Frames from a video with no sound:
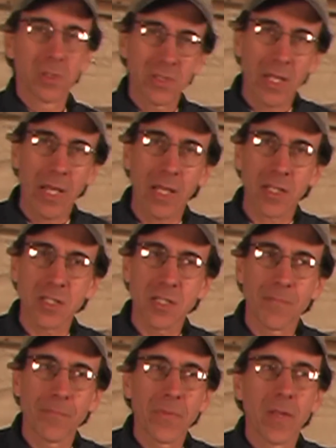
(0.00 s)
tanks,
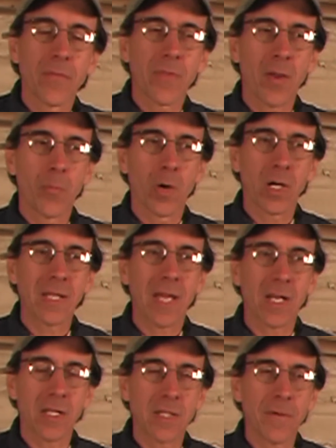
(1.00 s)
they worked
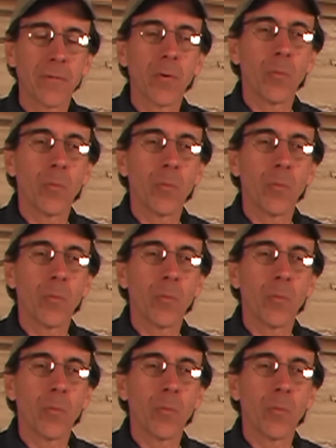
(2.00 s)
out a different